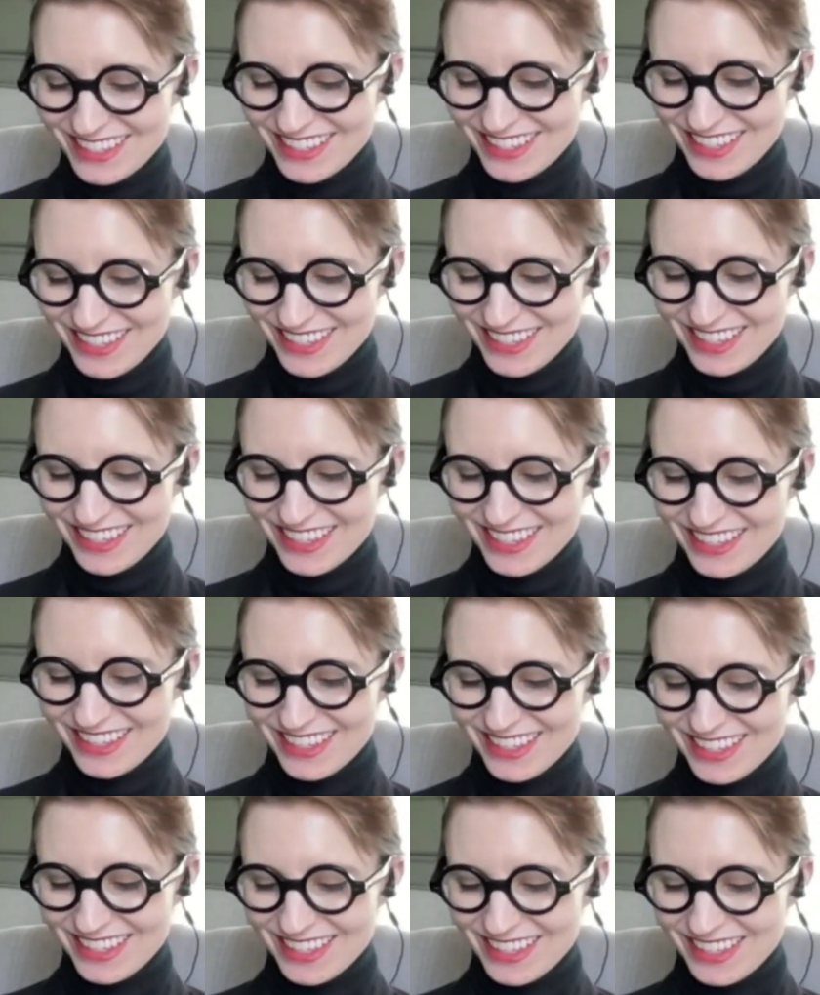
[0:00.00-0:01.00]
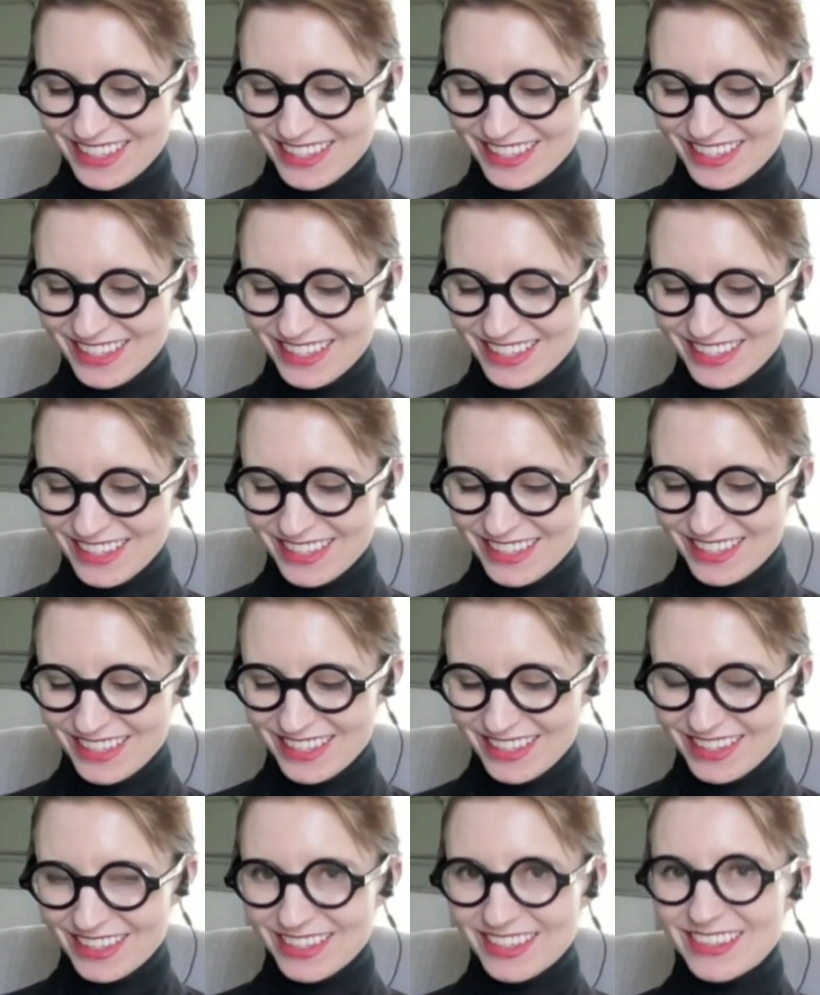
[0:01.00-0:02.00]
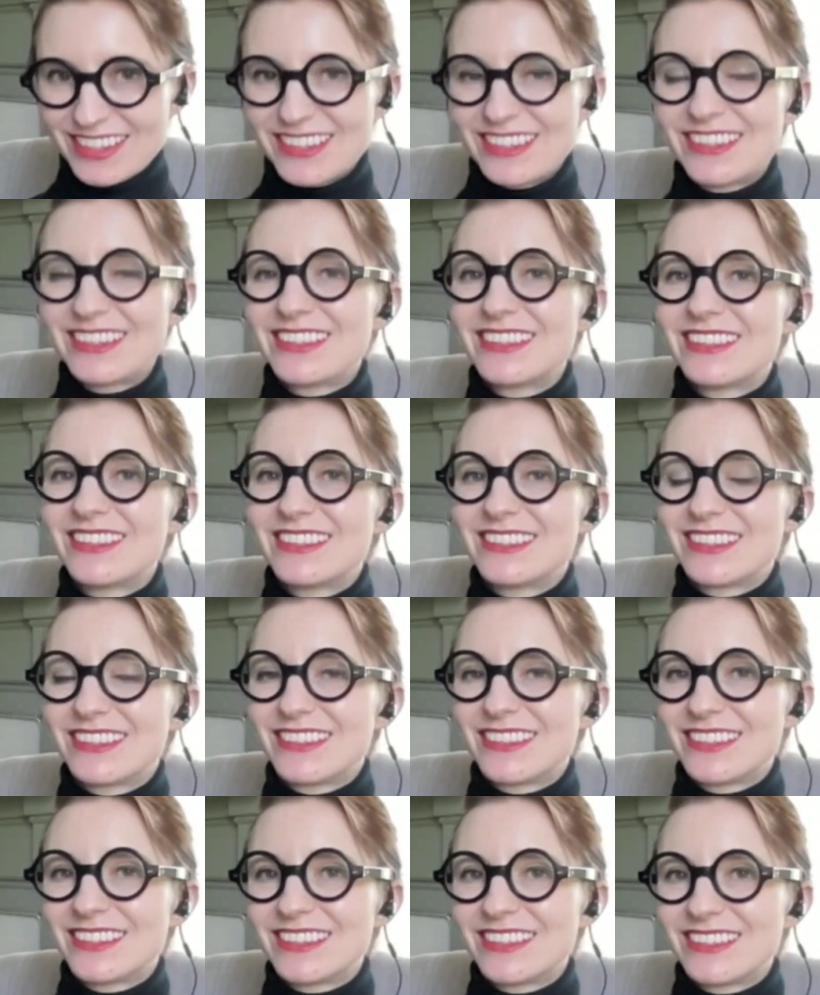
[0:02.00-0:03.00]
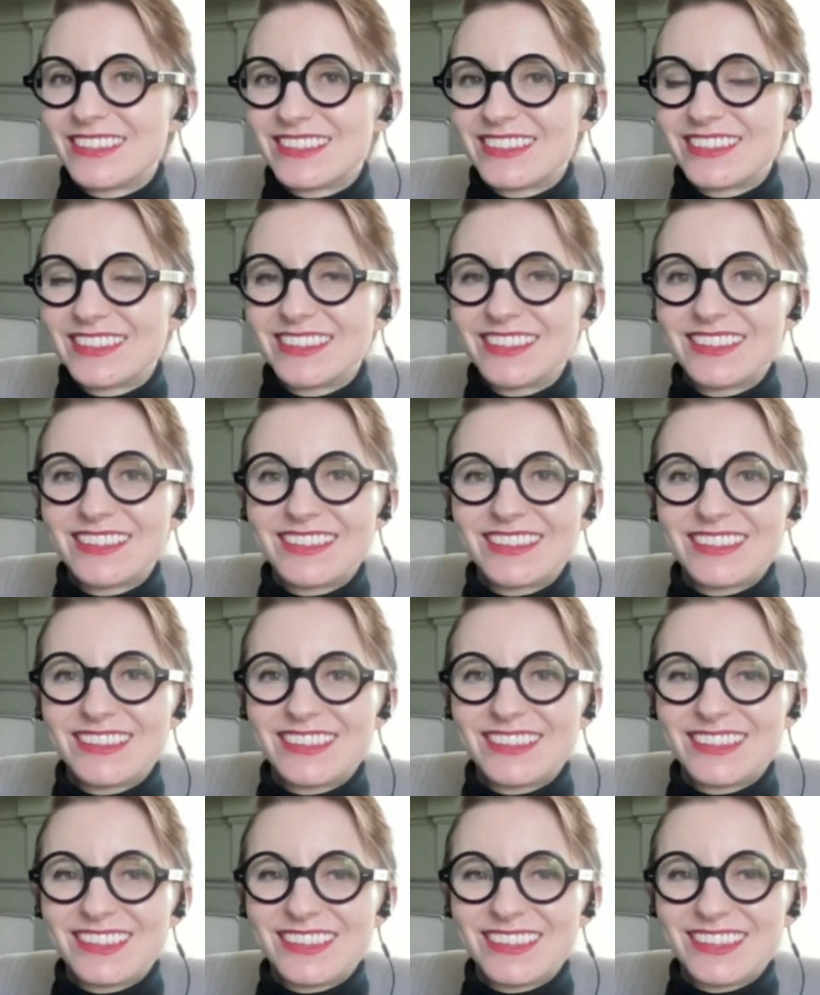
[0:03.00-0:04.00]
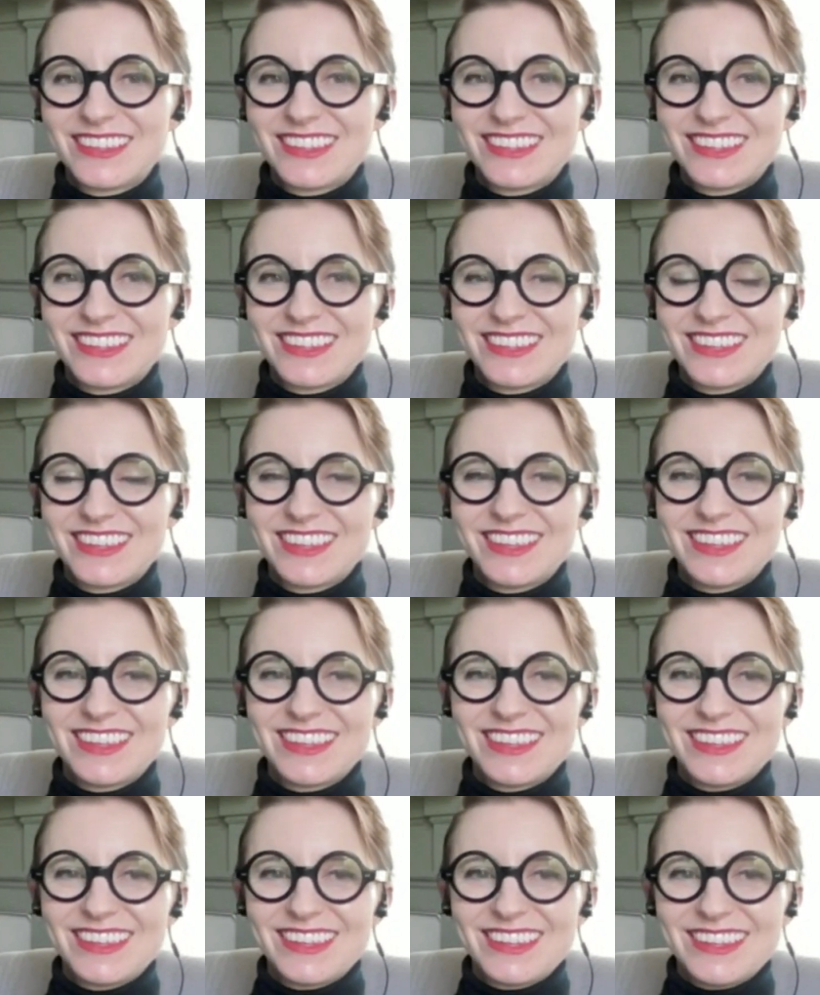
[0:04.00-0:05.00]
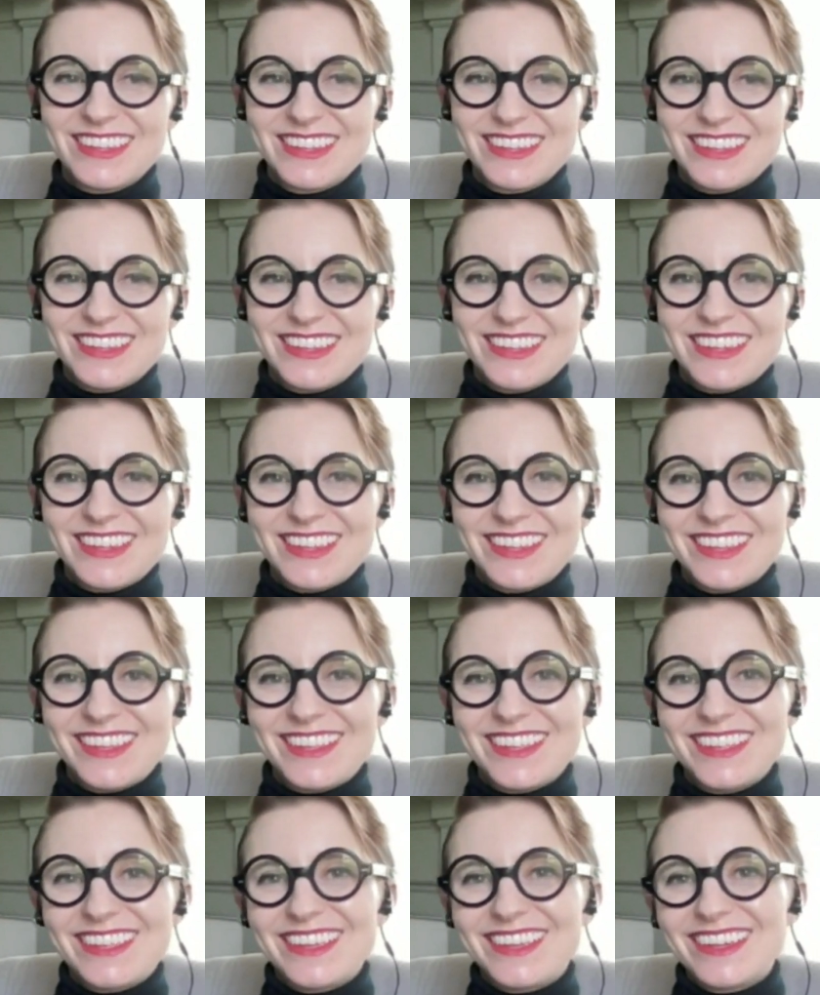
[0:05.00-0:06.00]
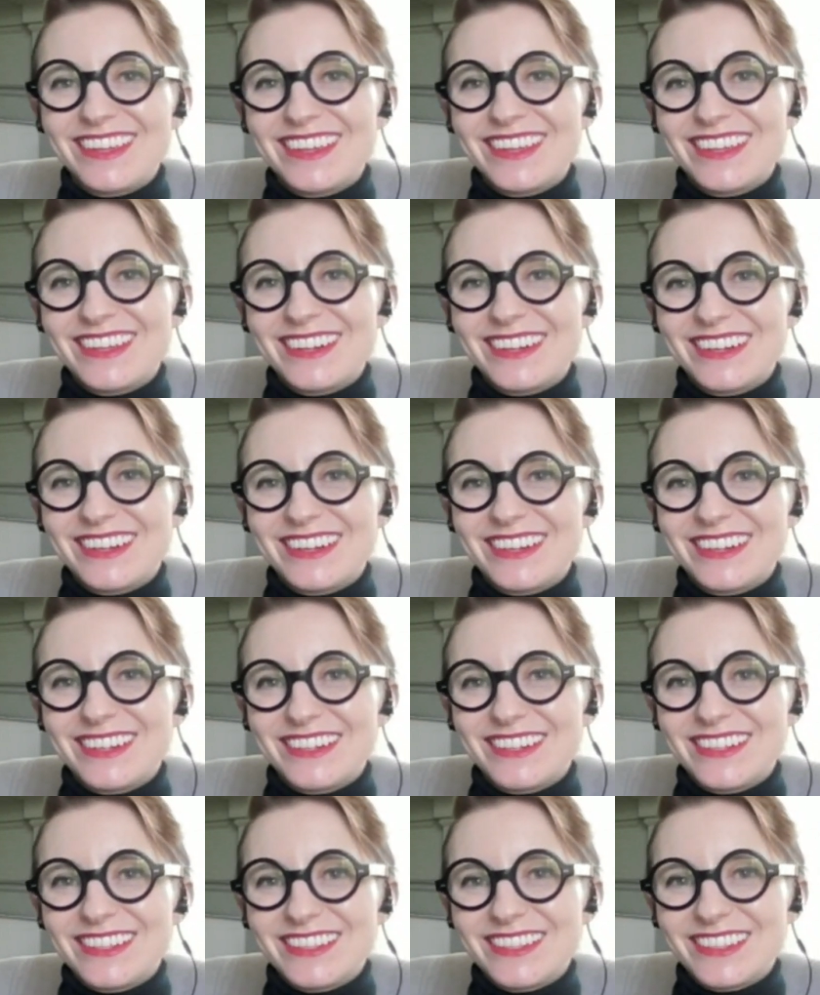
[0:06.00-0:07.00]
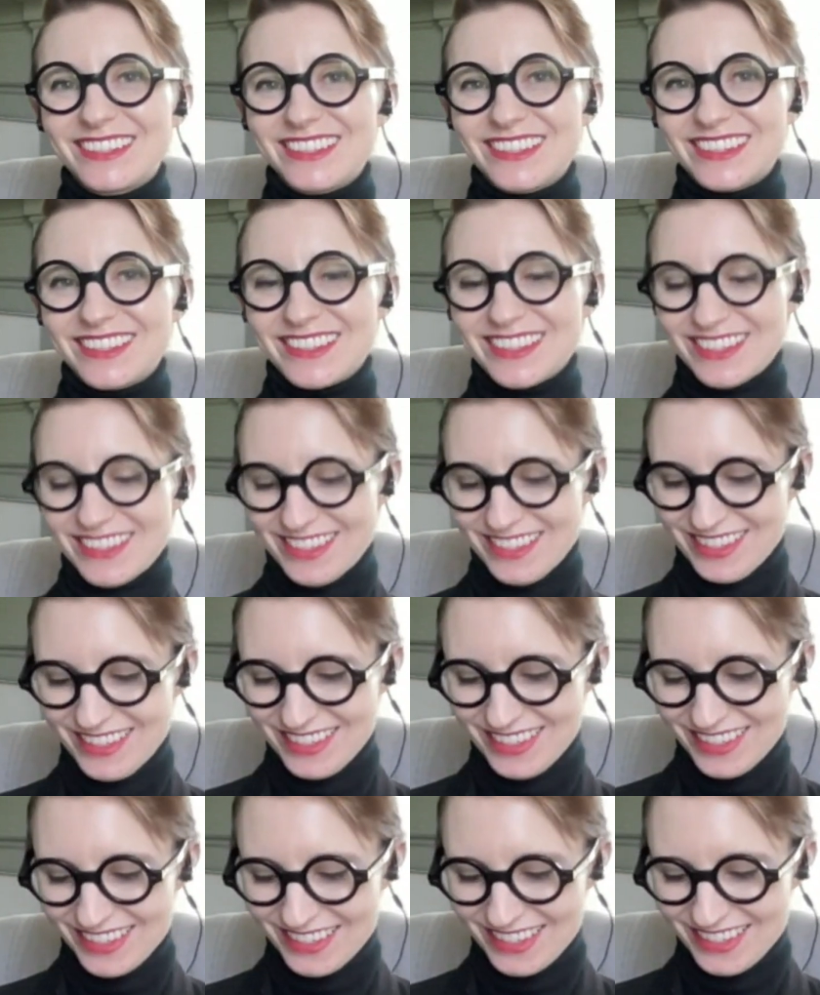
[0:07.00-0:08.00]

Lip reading: The person shown says nothing.